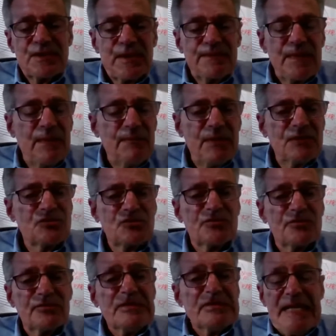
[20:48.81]
I'm not sure there
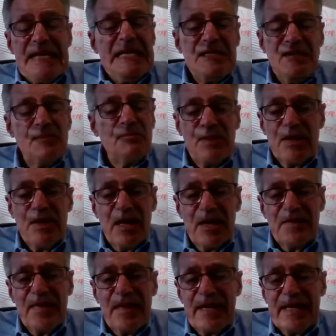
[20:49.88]
is anything beyond
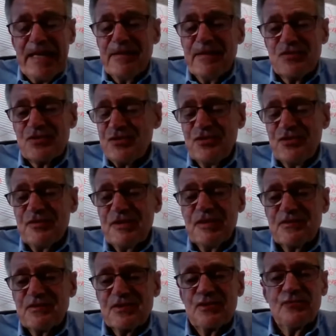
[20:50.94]
that, and security is
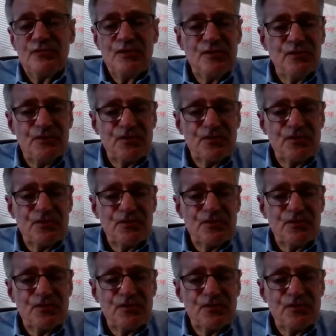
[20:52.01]
so huge.